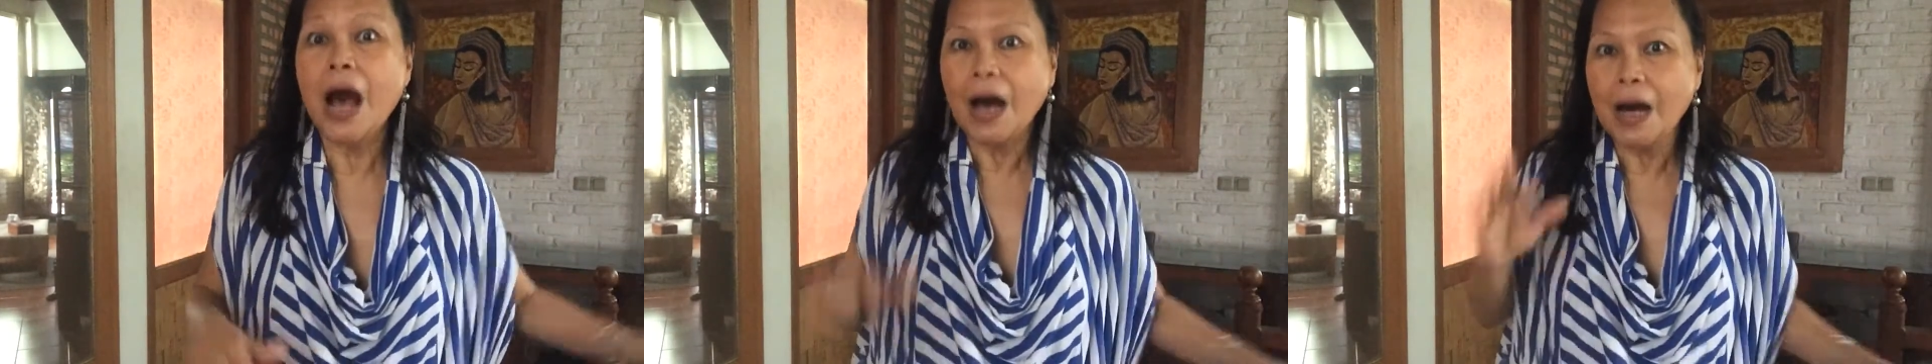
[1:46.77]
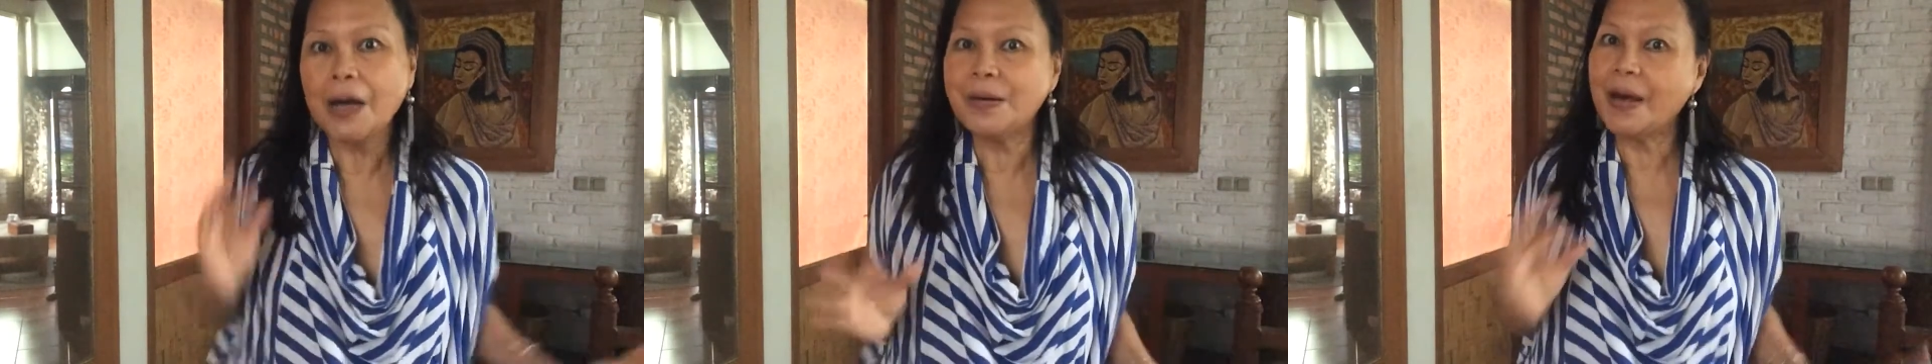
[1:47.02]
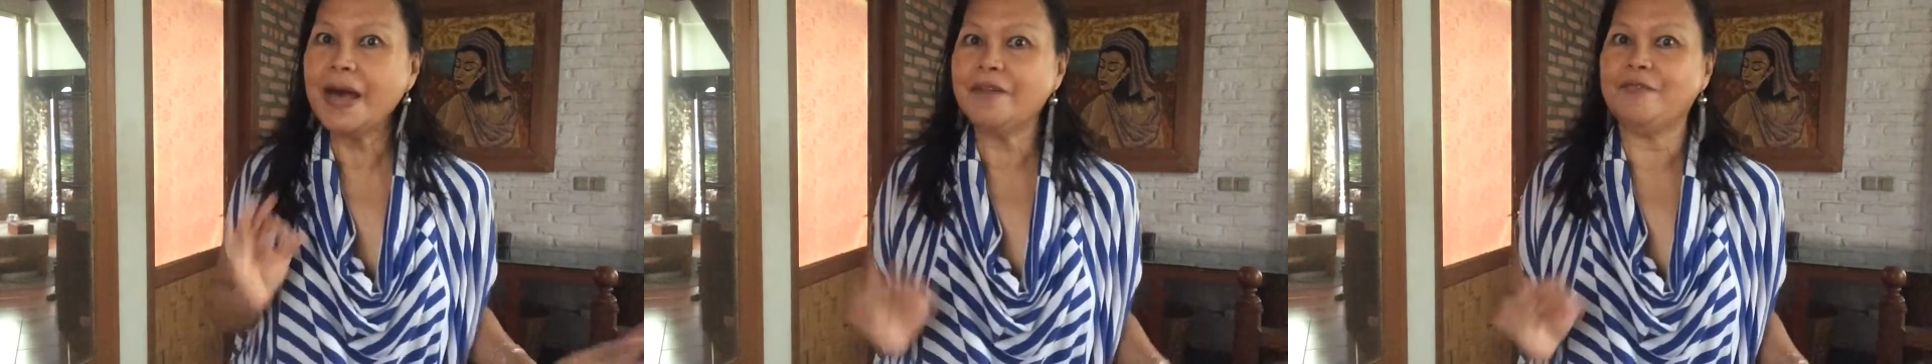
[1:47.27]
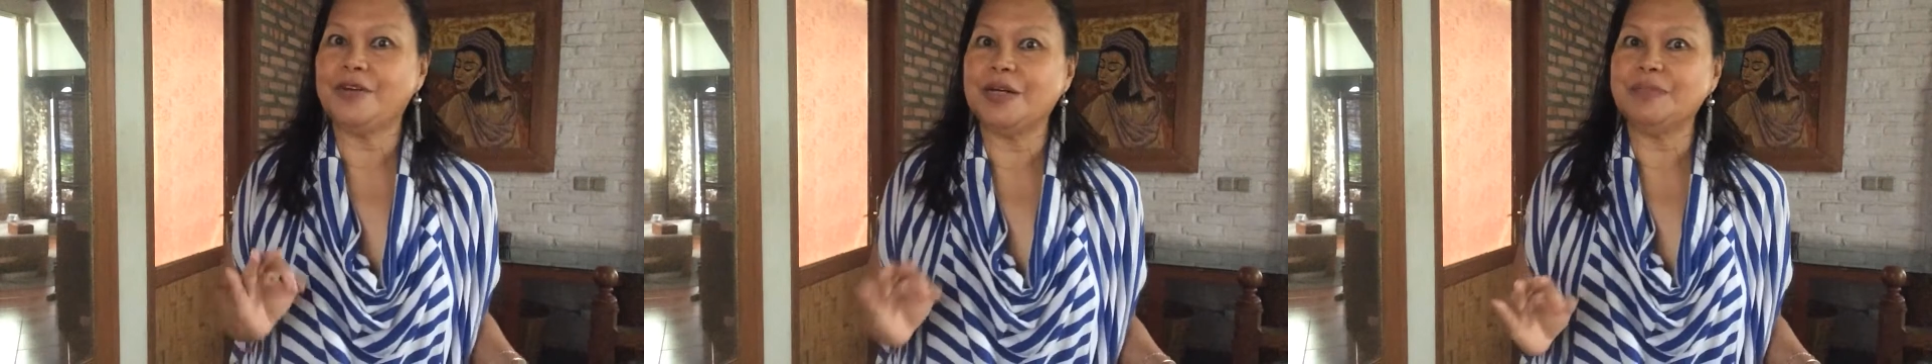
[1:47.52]

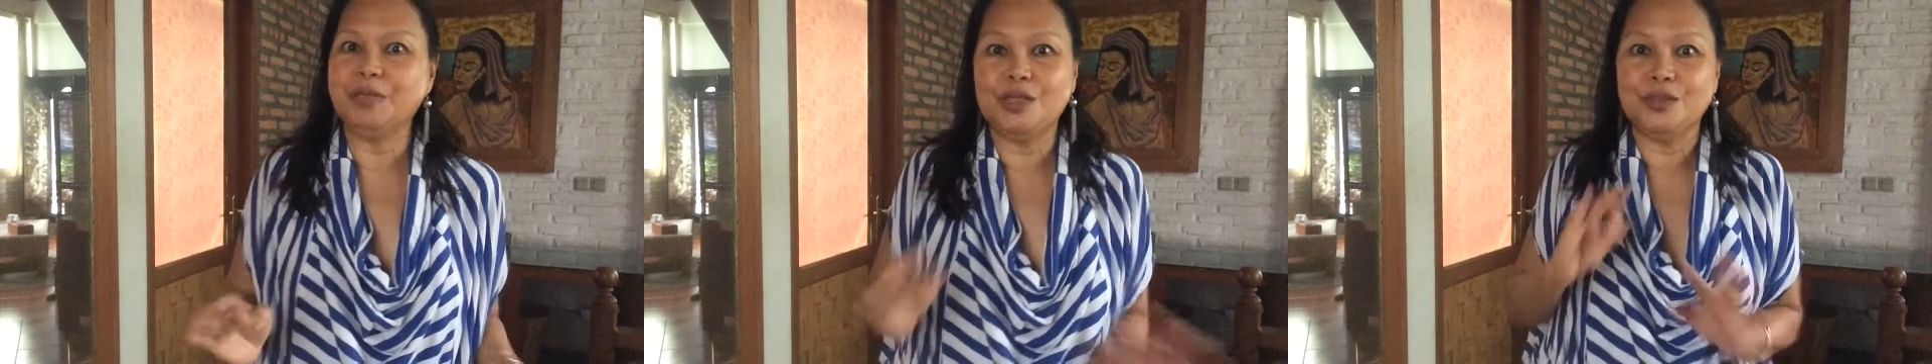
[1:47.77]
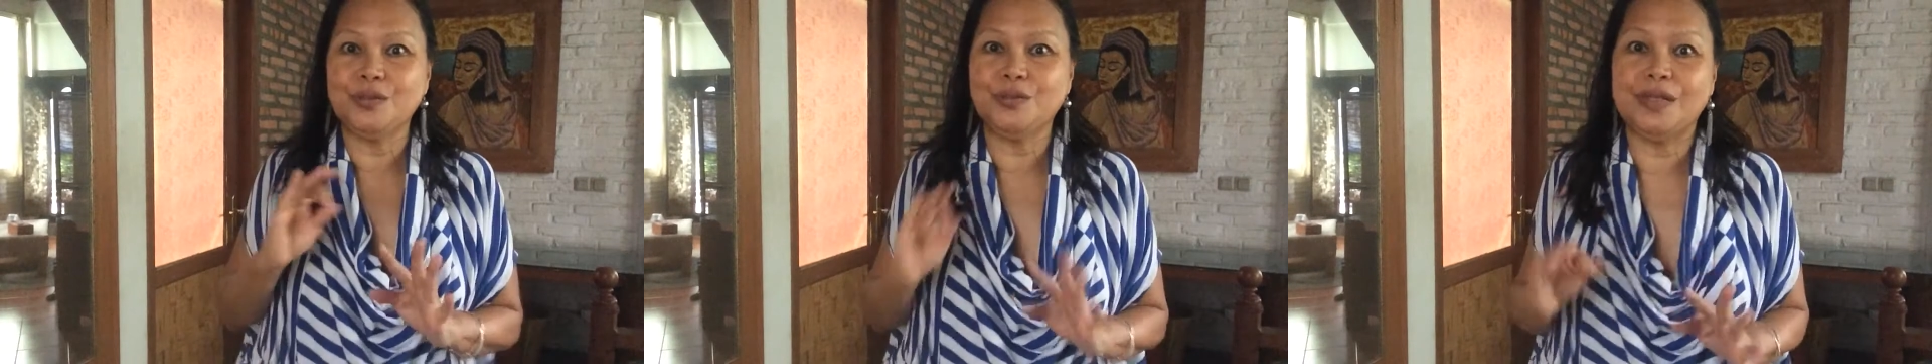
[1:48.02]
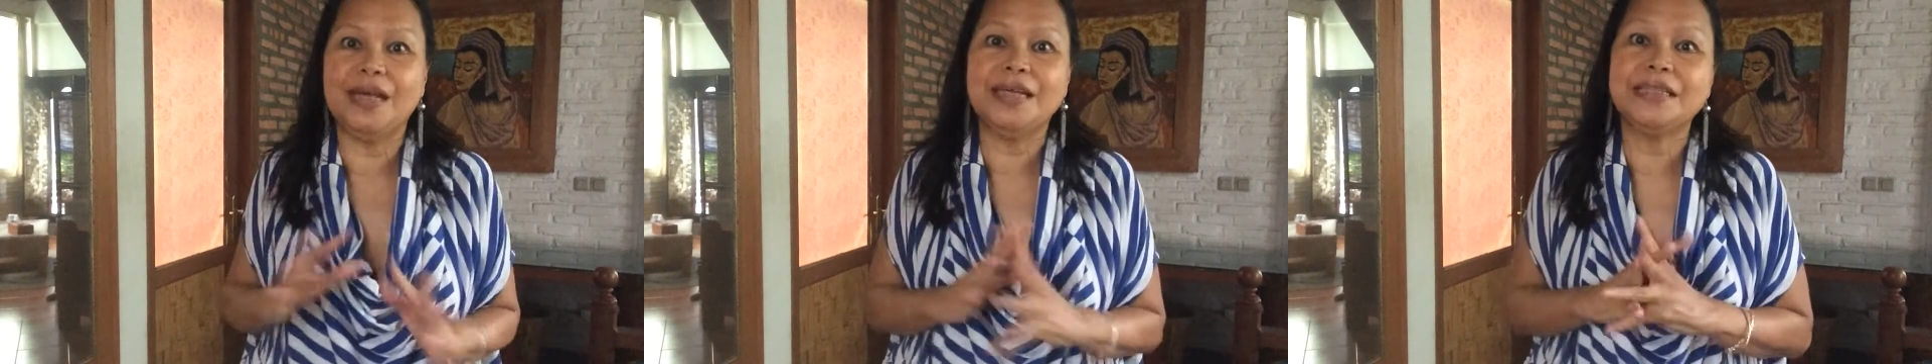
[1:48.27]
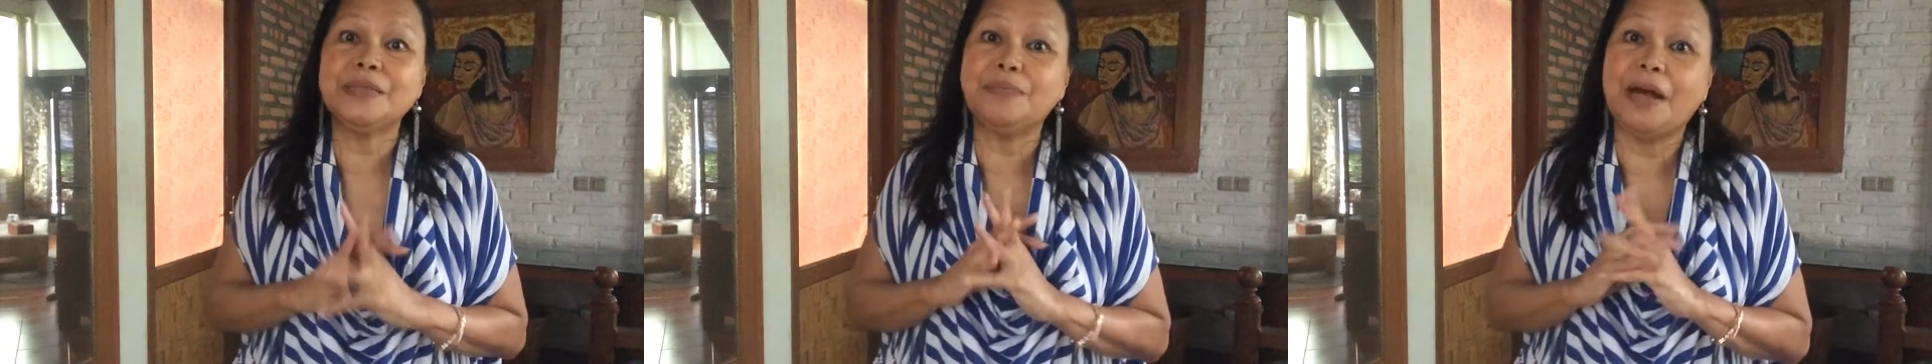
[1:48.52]
However, because today
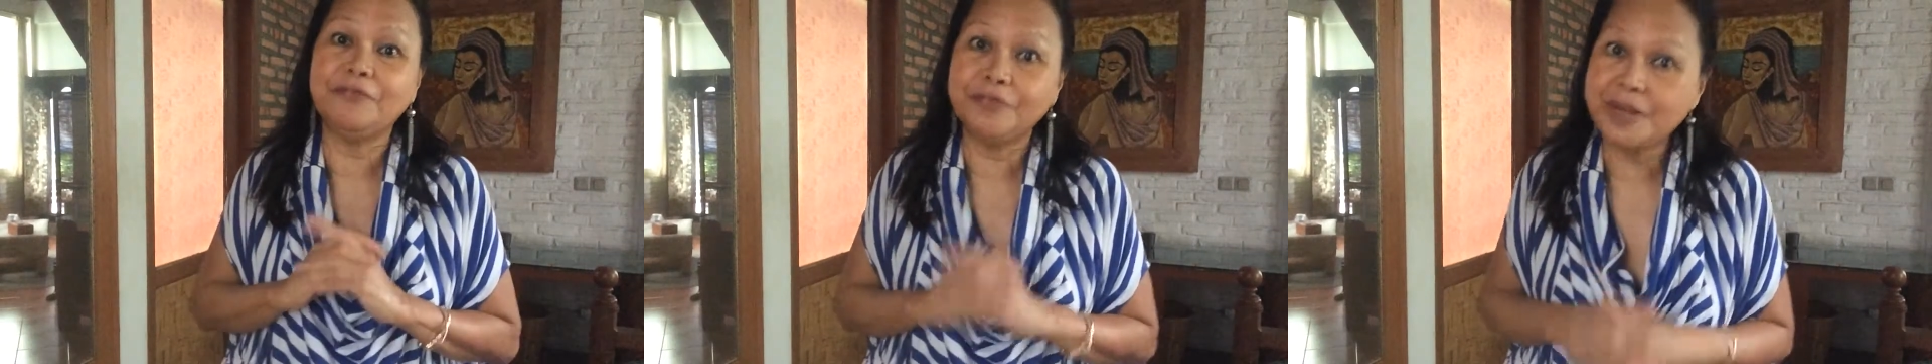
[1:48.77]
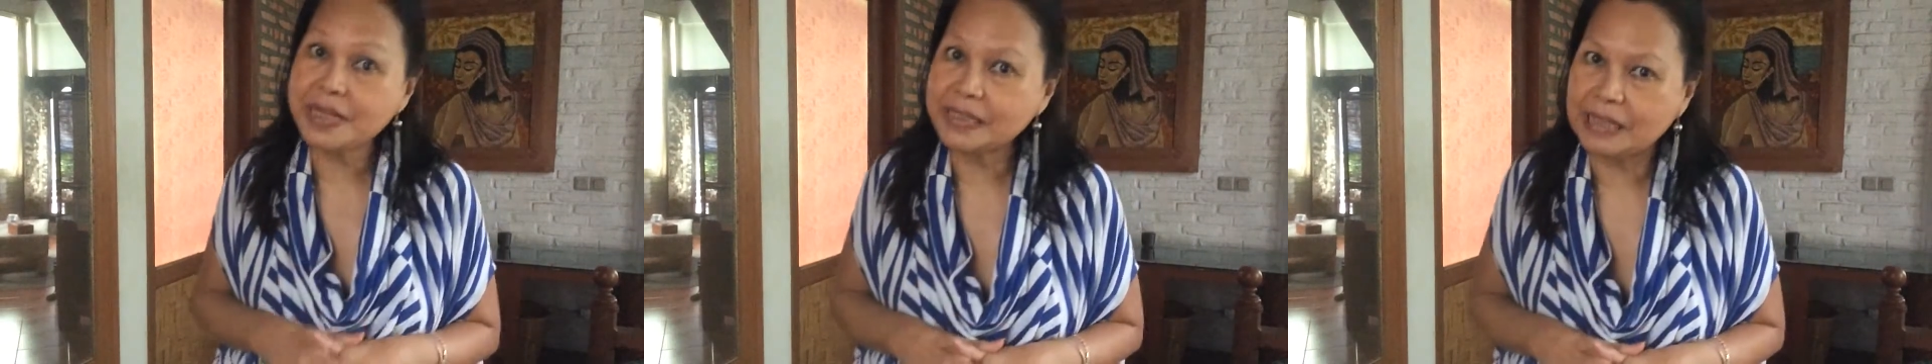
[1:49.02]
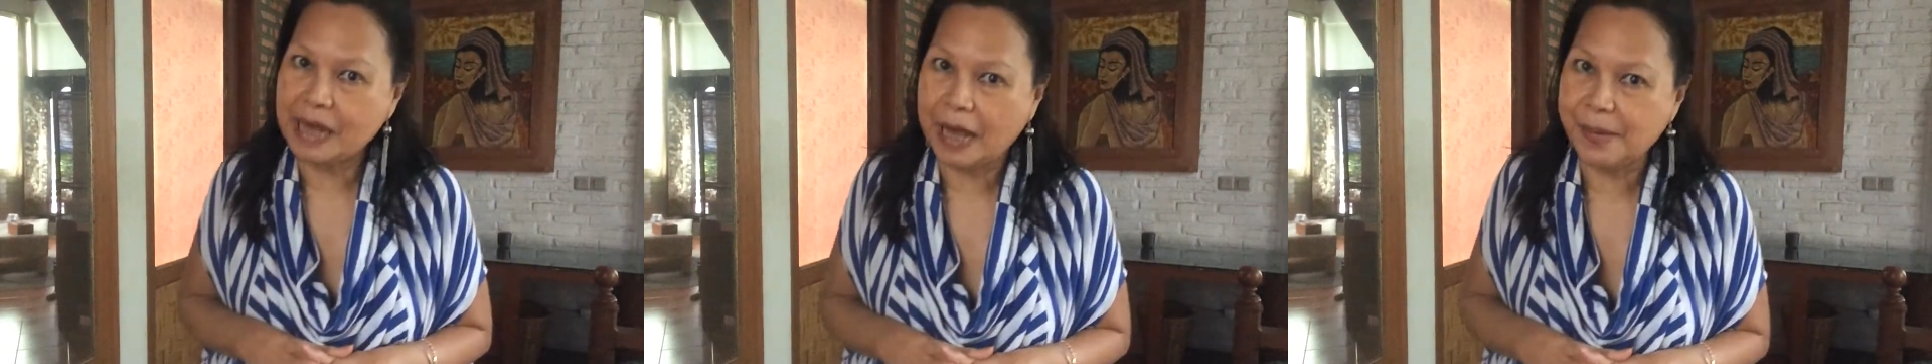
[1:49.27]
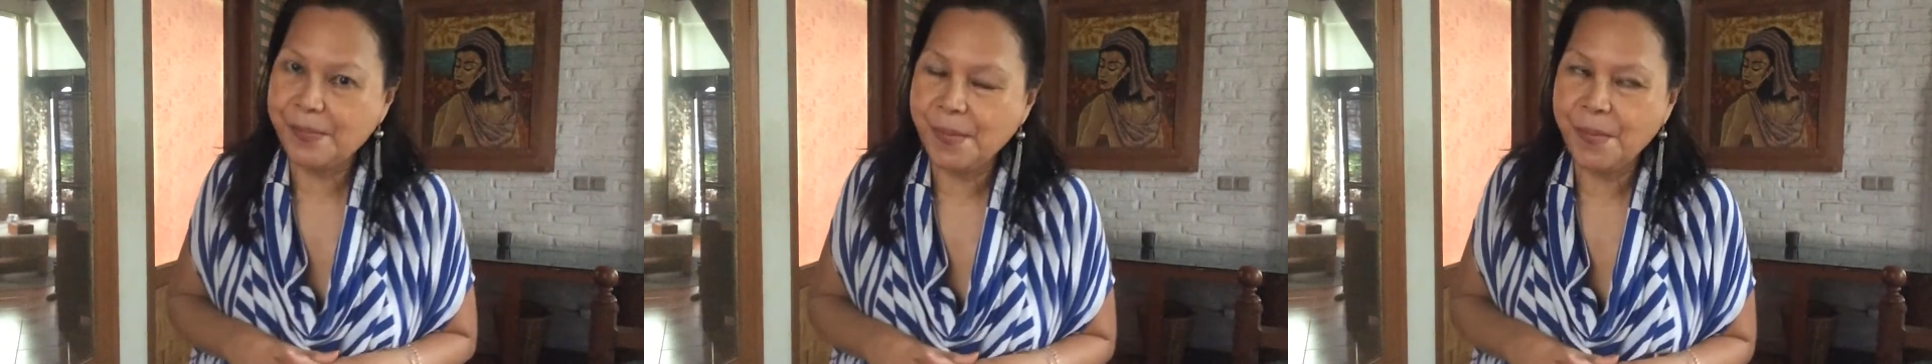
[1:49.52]
is my first
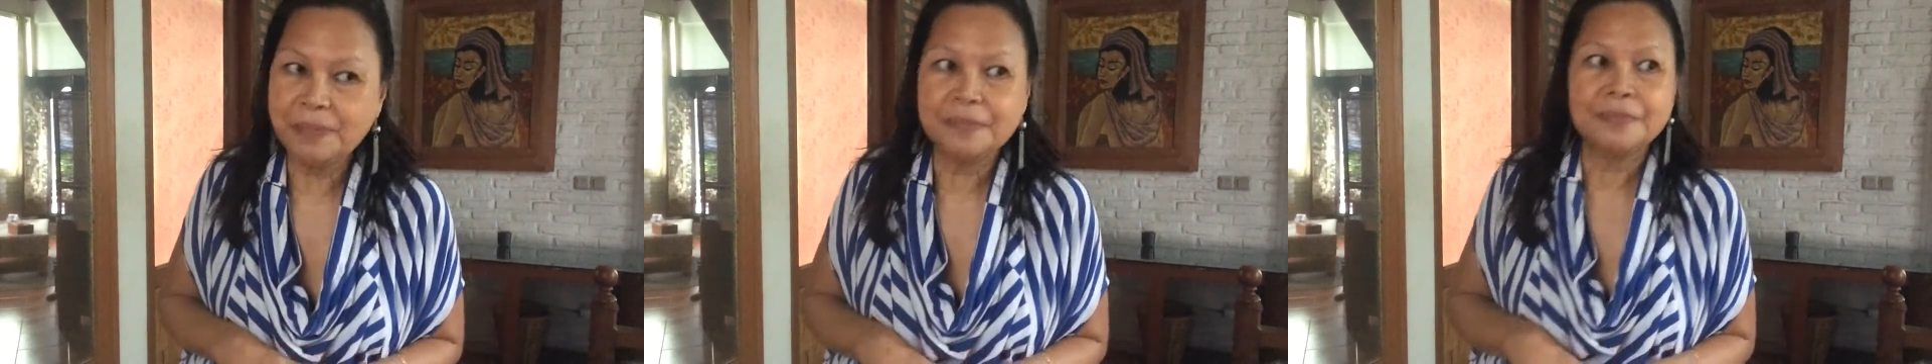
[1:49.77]
time,